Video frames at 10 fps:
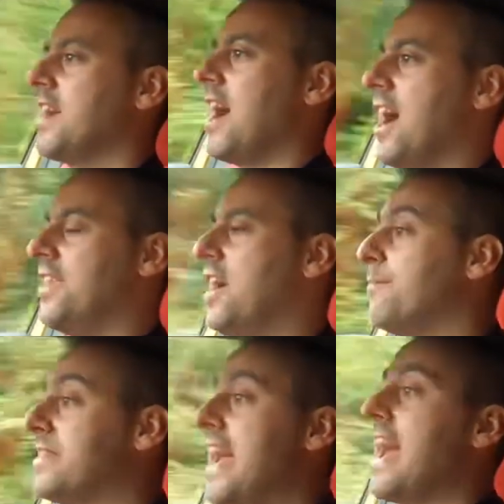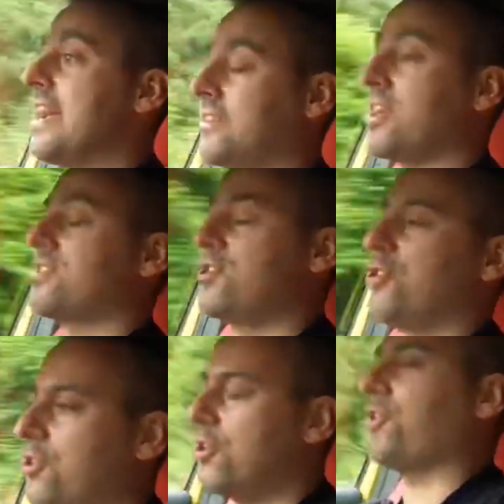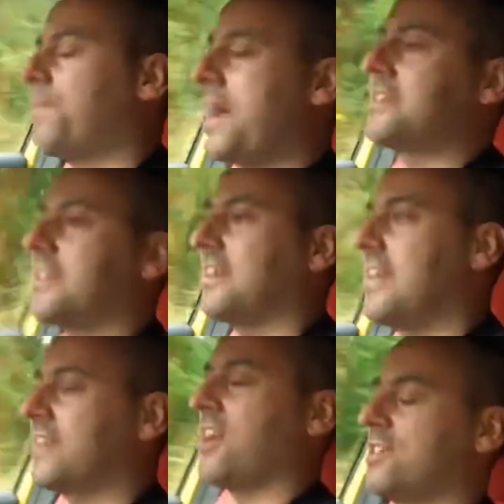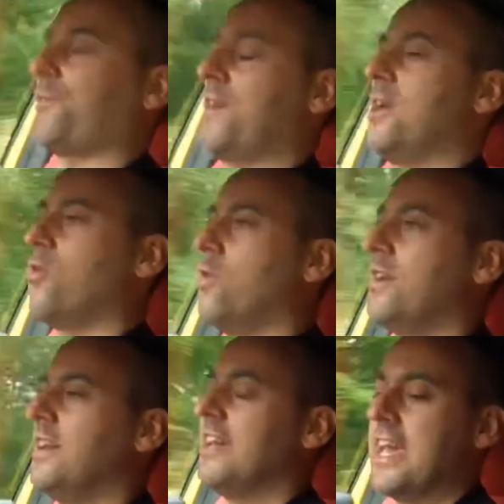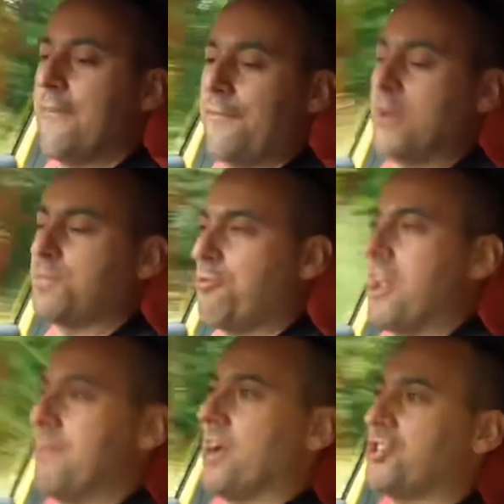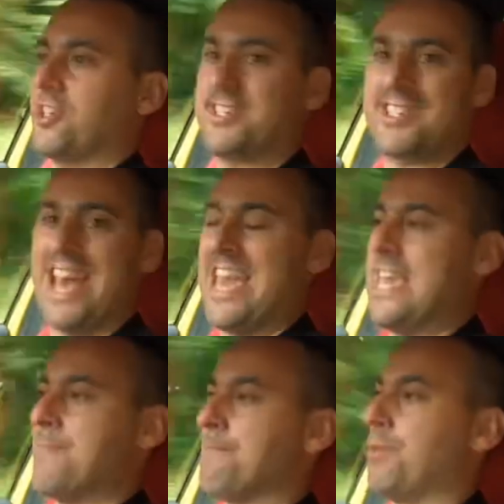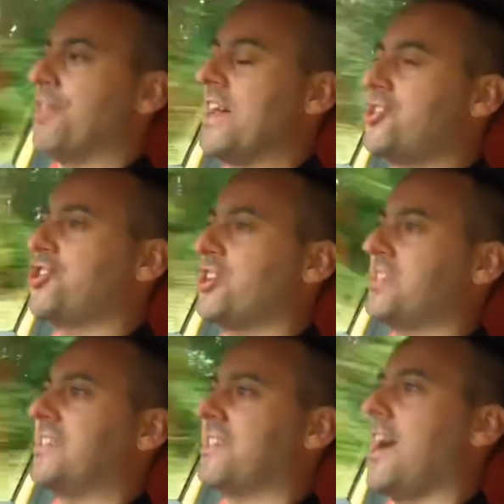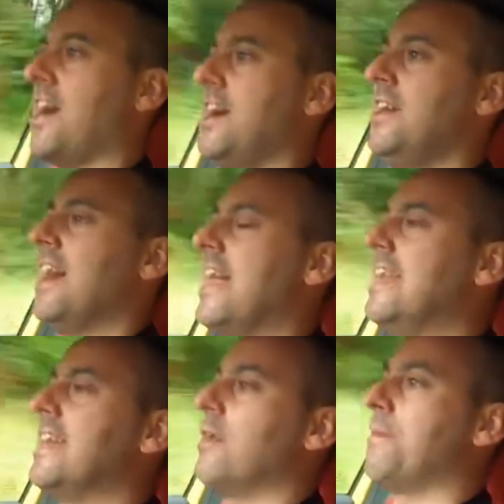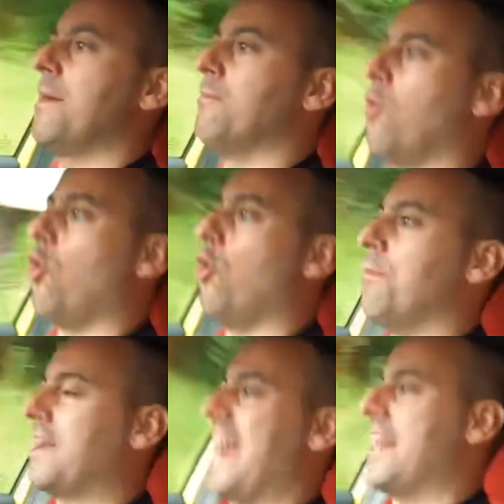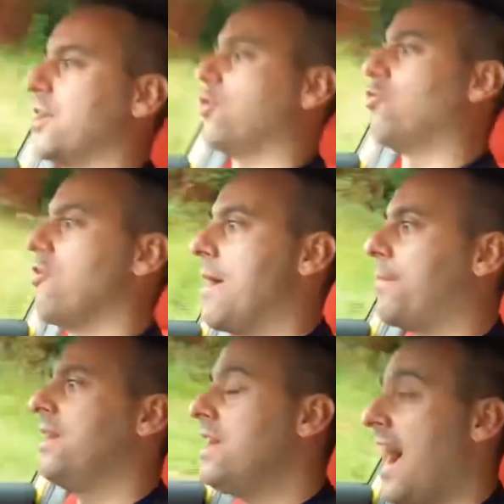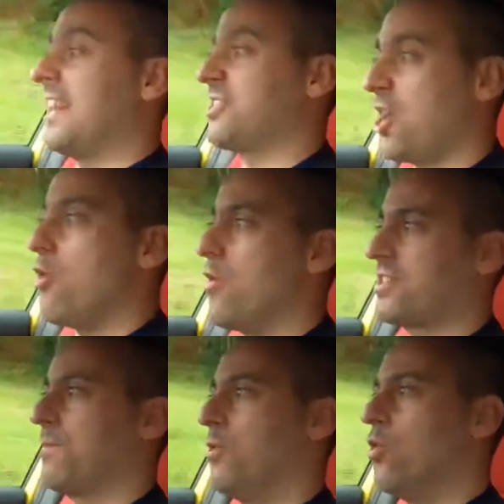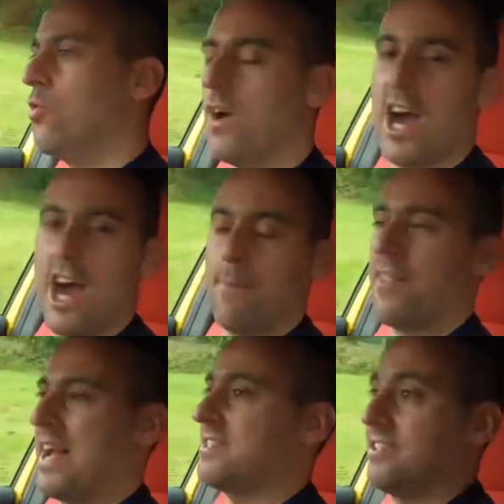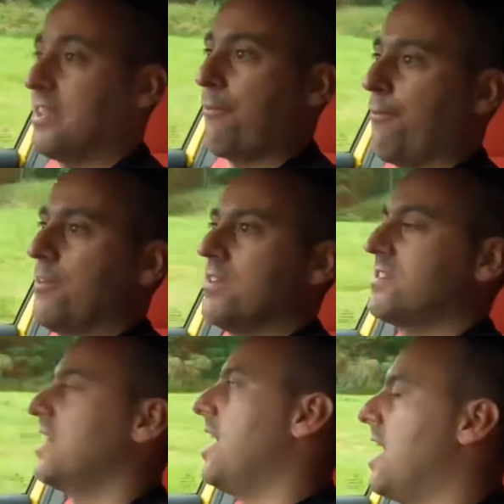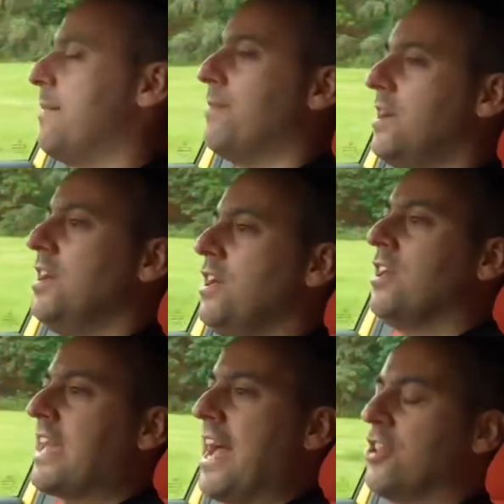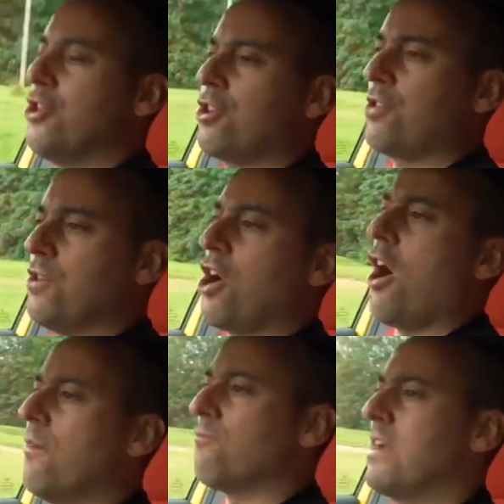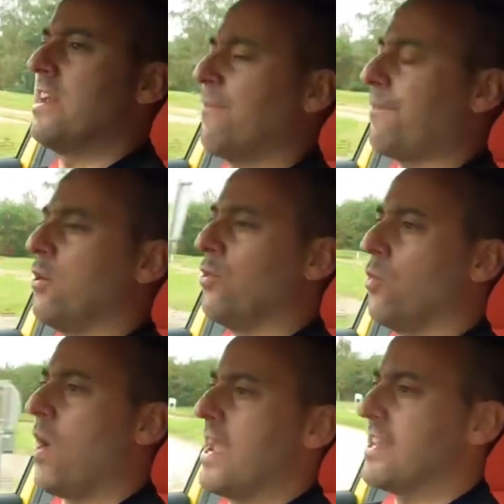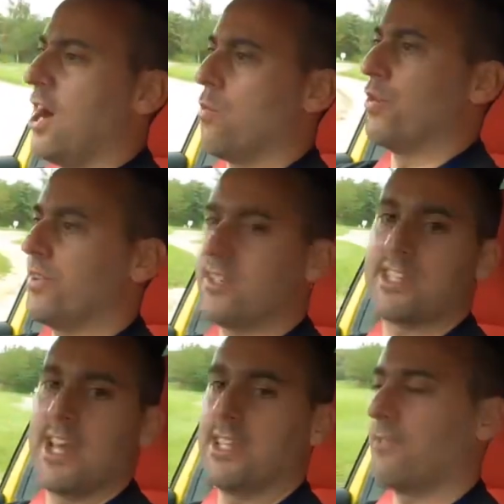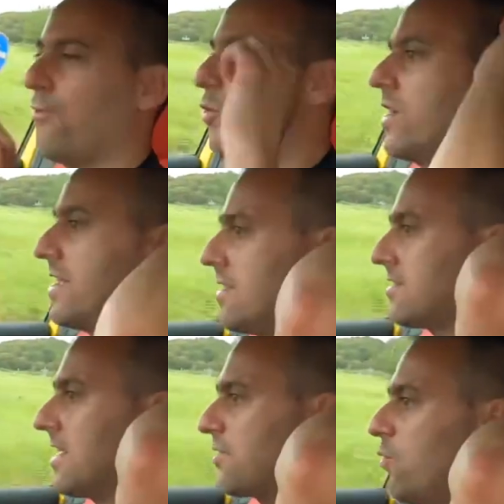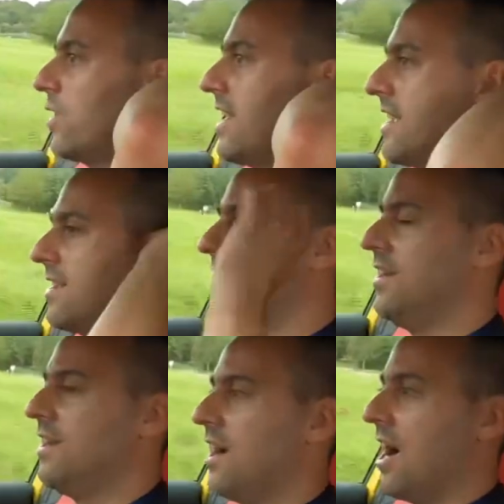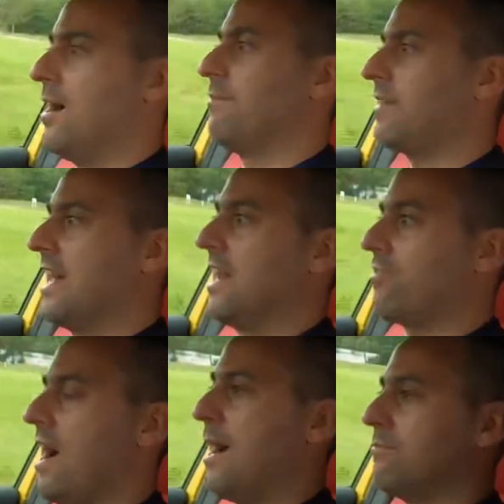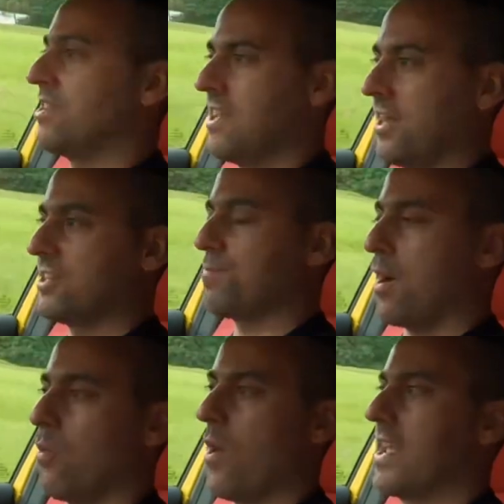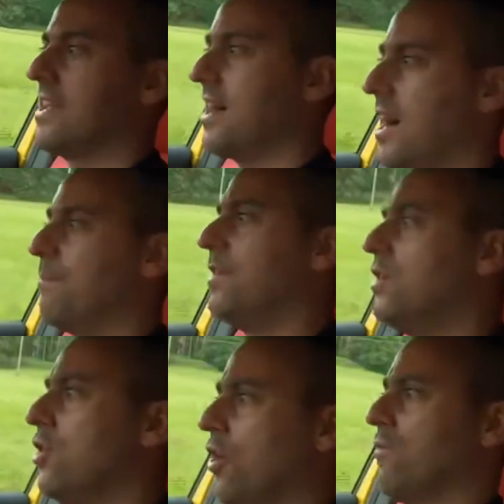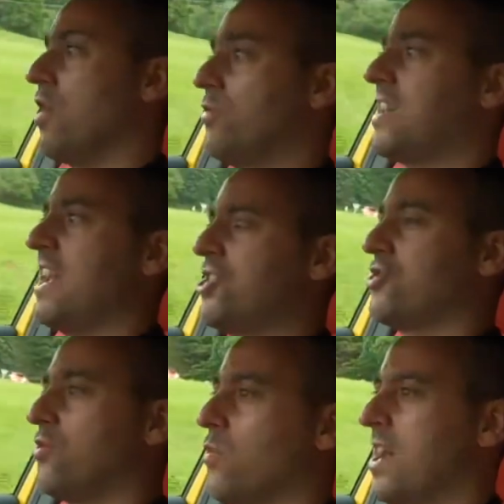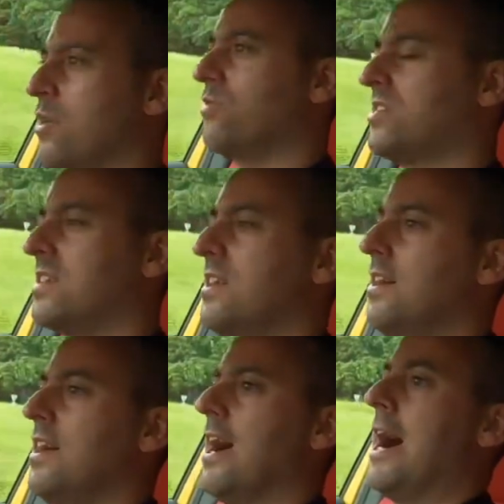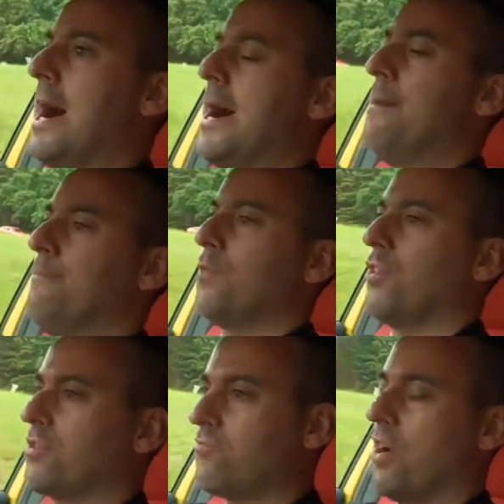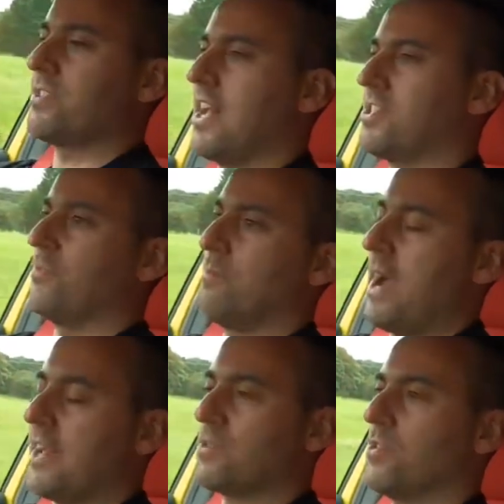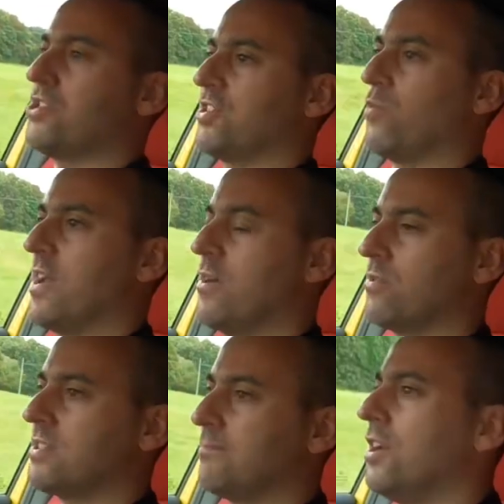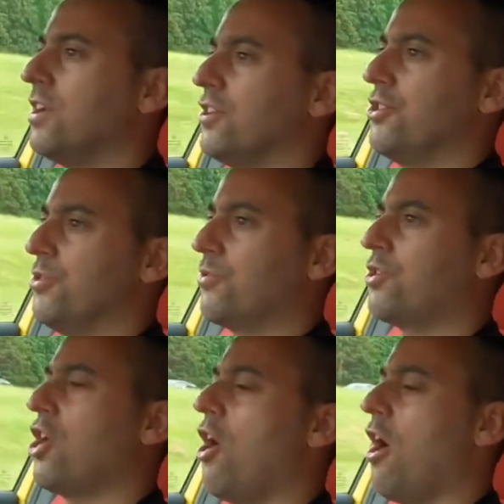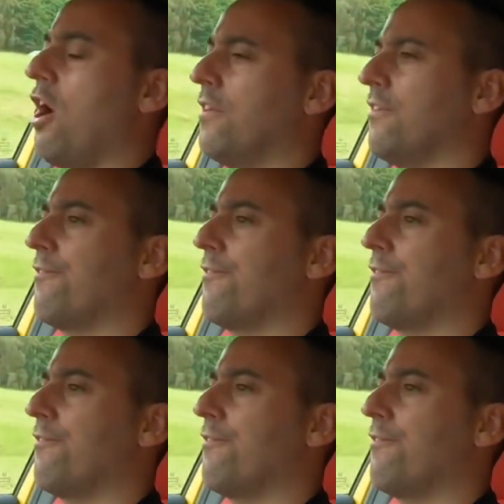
And yeah, it does, you basically, it does feel, it feels pretty much the same, but there just is a little bit more mechanical grip, and it's noticeable. That's the difference. You can't really feel the weight, I wouldn't say. The 46, 48 kilograms and the unsprung weight on the rotational wheels, on the rotational mass, which is the wheels, you can't